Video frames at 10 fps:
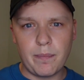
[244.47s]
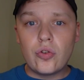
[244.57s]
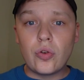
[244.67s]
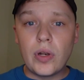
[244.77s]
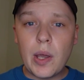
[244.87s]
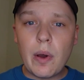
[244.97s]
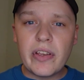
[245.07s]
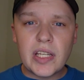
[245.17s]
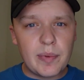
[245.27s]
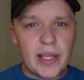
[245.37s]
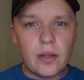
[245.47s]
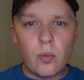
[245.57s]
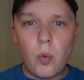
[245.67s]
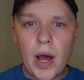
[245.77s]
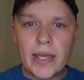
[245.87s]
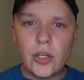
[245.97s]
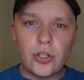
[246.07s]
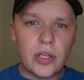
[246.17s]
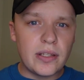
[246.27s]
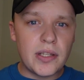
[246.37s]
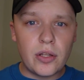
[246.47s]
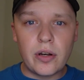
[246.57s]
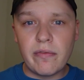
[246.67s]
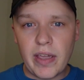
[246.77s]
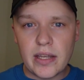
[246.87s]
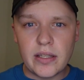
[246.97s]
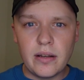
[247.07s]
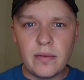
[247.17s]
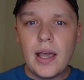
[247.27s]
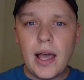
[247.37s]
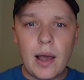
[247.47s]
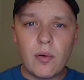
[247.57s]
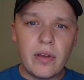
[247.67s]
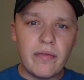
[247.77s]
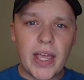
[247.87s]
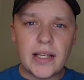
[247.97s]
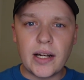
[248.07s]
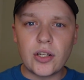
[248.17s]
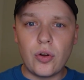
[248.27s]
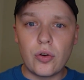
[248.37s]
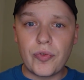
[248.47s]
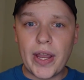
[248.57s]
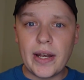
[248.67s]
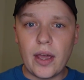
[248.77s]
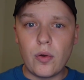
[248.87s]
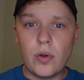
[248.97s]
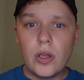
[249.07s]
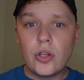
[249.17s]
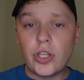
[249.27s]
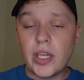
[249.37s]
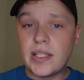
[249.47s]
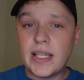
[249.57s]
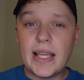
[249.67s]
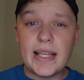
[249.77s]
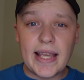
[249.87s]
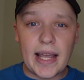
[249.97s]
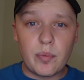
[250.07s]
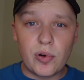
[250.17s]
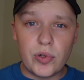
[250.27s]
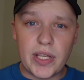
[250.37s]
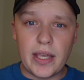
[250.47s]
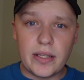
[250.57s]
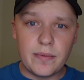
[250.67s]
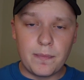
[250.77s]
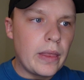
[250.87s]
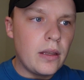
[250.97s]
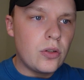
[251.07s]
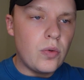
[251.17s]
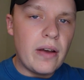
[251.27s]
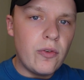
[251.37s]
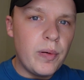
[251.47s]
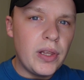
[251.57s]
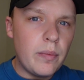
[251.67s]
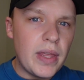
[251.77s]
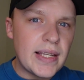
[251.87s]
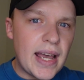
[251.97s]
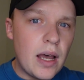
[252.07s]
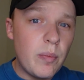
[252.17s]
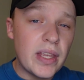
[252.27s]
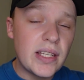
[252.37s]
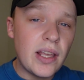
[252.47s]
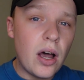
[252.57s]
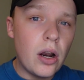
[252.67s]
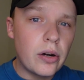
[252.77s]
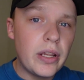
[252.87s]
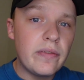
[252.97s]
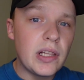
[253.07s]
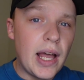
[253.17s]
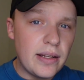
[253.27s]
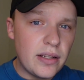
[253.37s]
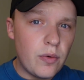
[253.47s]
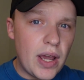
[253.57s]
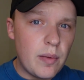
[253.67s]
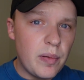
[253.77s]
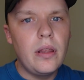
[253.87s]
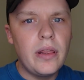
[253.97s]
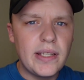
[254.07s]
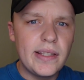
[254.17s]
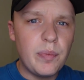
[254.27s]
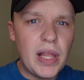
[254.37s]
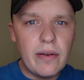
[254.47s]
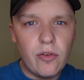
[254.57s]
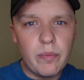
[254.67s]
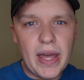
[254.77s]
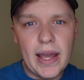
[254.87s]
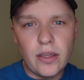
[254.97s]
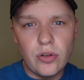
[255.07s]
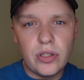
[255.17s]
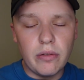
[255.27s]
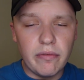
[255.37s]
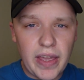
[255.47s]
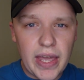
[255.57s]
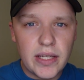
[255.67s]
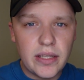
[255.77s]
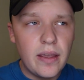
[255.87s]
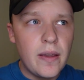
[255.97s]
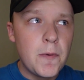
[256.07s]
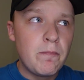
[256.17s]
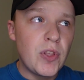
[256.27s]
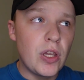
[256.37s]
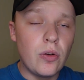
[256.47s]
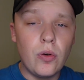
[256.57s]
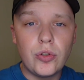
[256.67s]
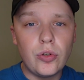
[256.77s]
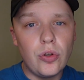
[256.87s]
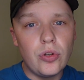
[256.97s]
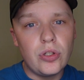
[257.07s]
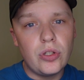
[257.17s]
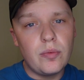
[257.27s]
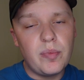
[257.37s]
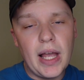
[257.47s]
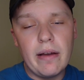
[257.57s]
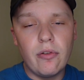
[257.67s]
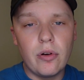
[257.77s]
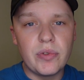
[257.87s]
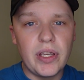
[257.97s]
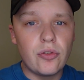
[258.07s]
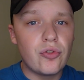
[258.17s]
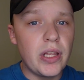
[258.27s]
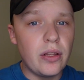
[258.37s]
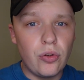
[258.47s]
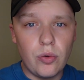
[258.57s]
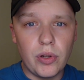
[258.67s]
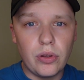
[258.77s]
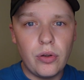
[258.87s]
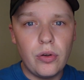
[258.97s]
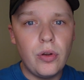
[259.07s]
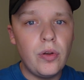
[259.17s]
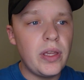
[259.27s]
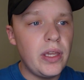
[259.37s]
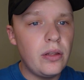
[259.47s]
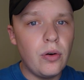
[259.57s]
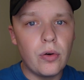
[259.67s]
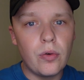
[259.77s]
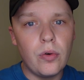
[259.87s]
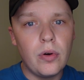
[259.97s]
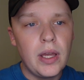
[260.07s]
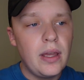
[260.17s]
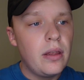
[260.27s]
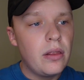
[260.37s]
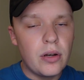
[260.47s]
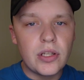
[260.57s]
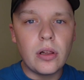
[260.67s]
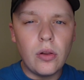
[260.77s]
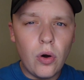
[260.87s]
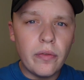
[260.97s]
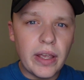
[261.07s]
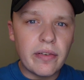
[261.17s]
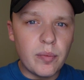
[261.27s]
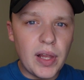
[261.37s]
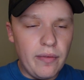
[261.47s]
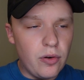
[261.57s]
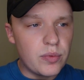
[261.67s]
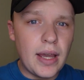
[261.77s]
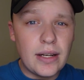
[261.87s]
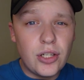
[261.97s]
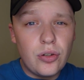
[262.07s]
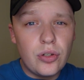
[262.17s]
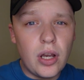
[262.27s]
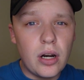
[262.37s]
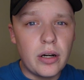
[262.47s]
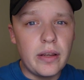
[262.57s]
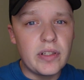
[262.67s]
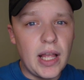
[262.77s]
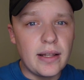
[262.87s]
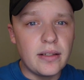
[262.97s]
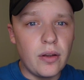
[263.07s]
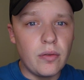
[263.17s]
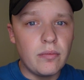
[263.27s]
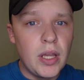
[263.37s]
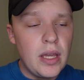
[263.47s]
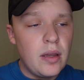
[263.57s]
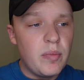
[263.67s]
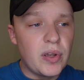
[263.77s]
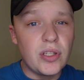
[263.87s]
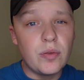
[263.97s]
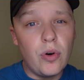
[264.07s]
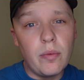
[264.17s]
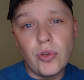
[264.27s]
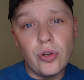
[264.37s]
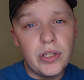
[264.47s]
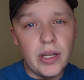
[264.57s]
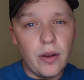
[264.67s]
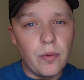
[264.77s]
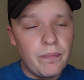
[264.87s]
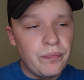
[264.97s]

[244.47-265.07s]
So now I've explained why you should consider investing. I'm going to invest in a stock right now so you can see the exact process. So I've opened up this app. This is the Hargreaves Lansdown app. This is the platform that I use to invest. You can also use platforms like Trading212, Etoro. There is a lot of different platforms. I just use Hargreaves Lansdown because it's what I'm used to now.